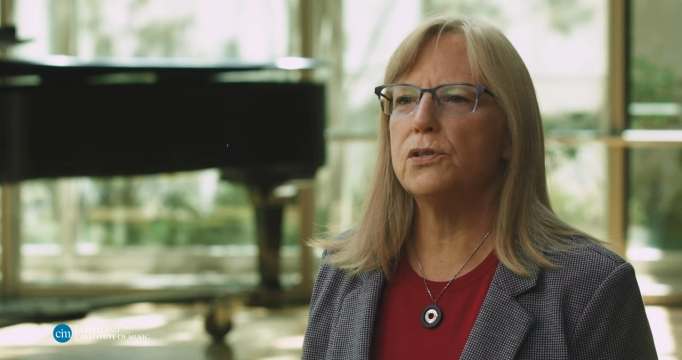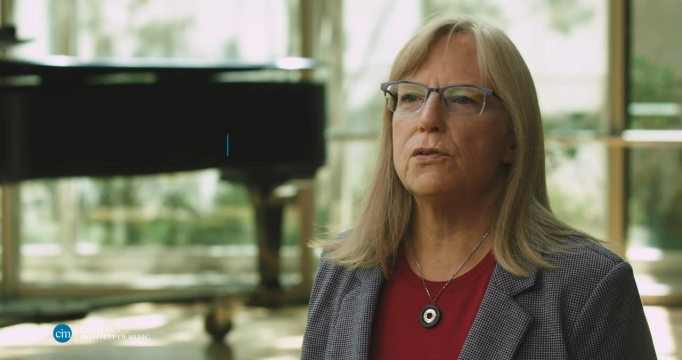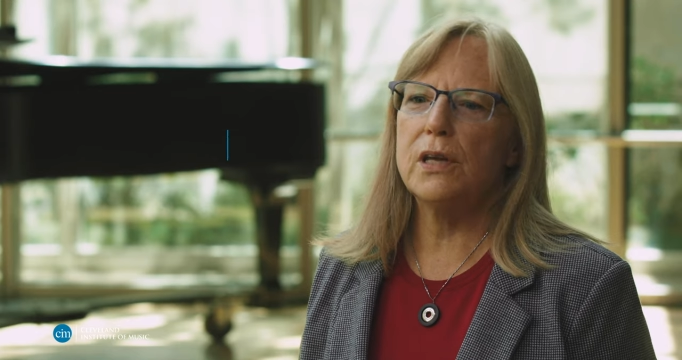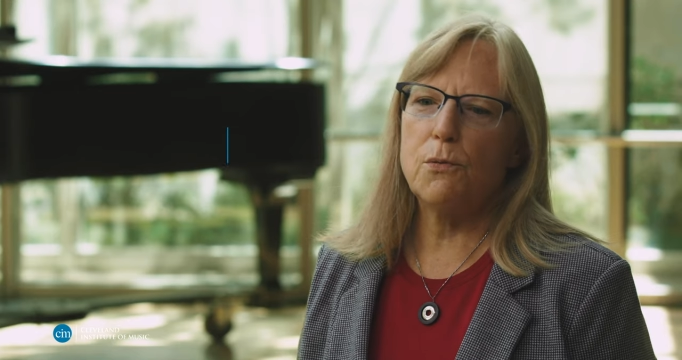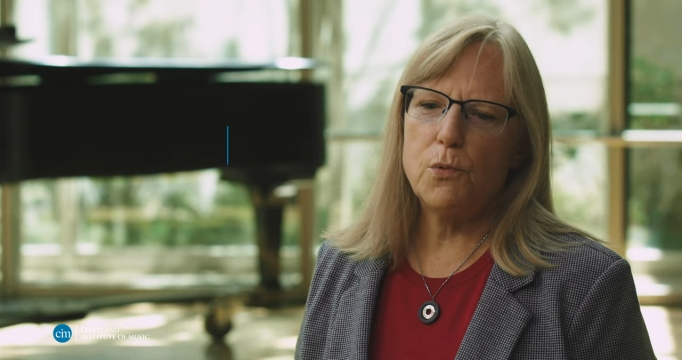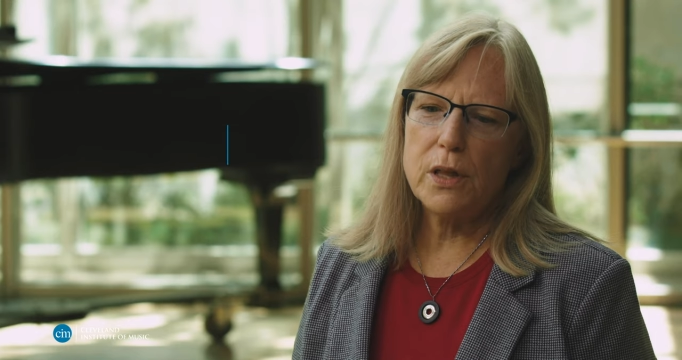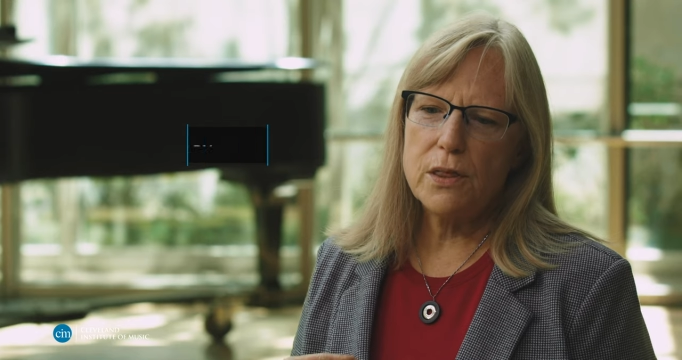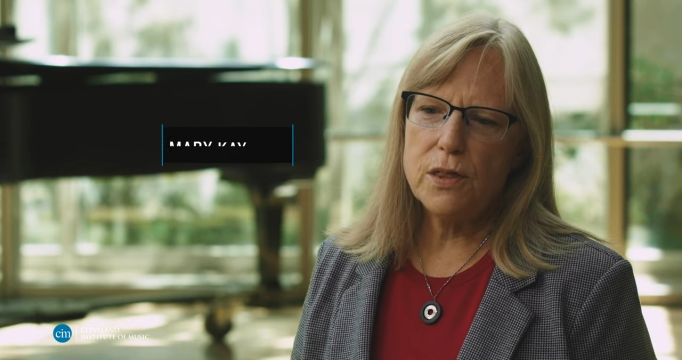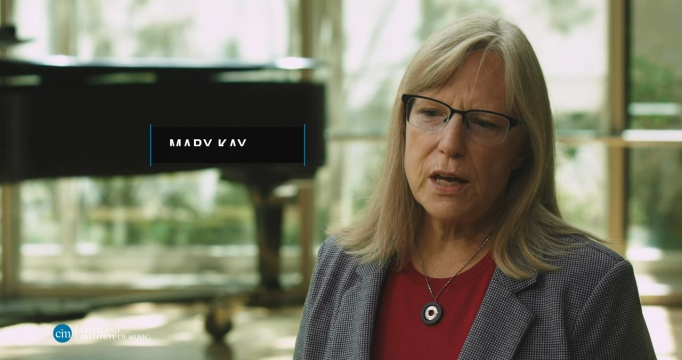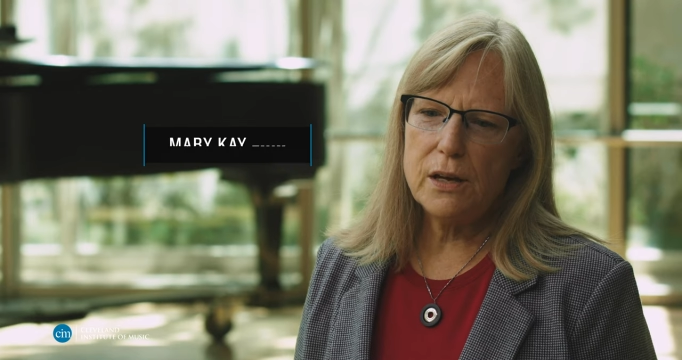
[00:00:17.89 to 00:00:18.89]
so that
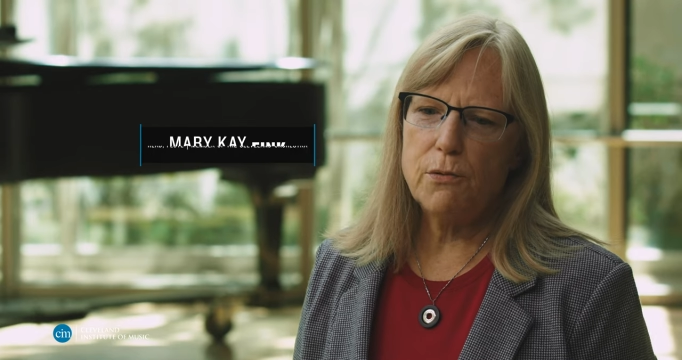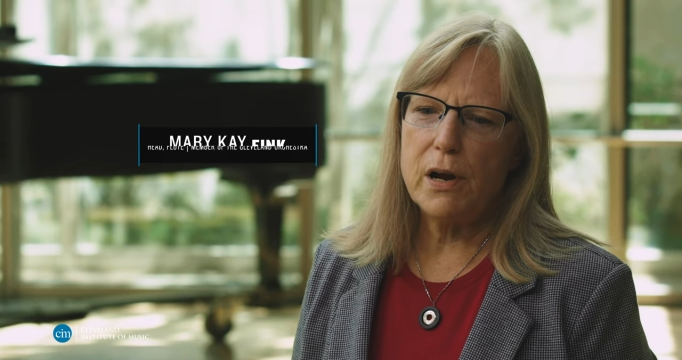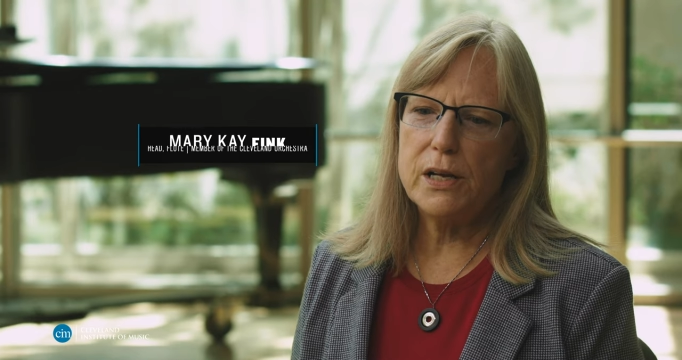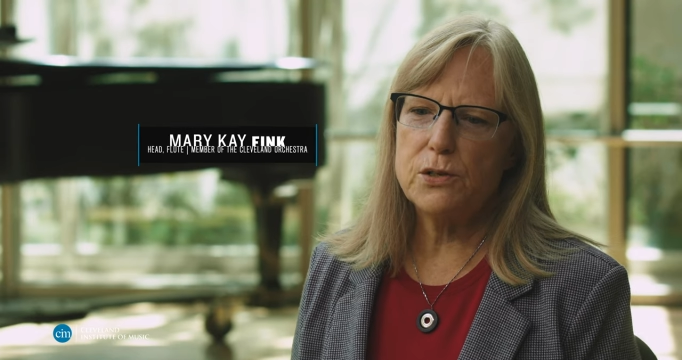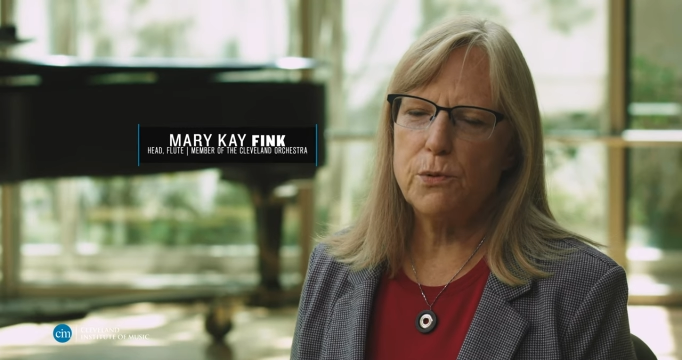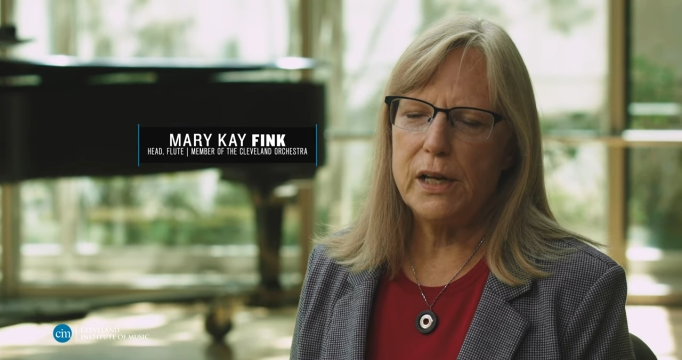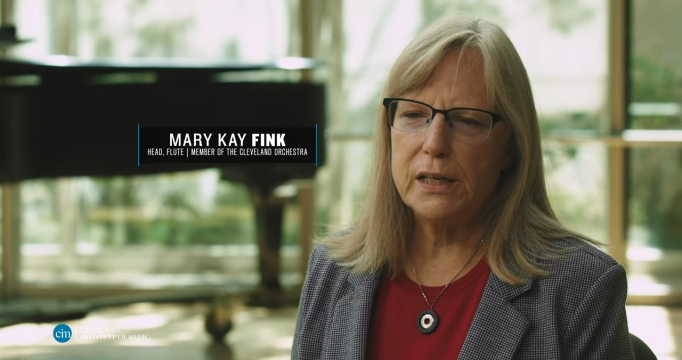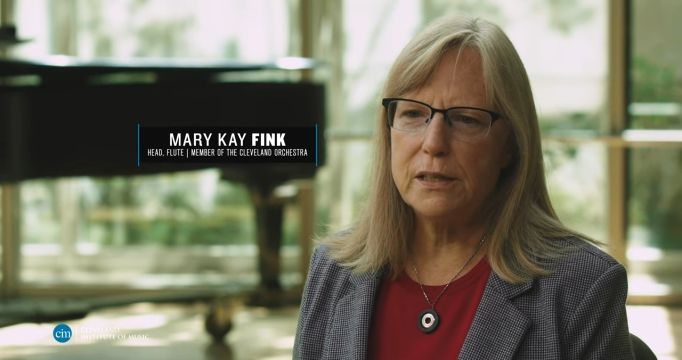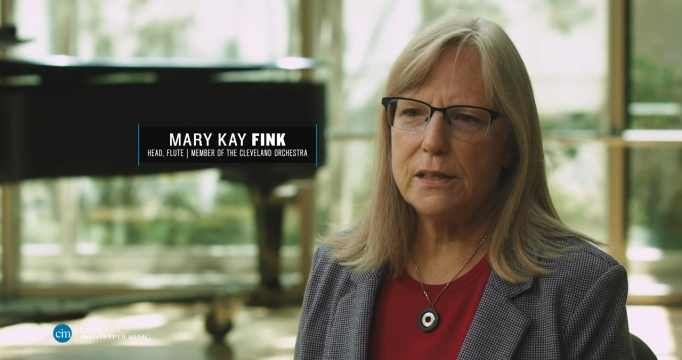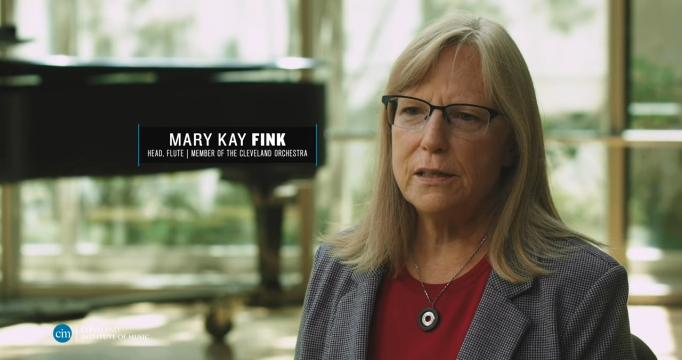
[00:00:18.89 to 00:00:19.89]
when they graduate,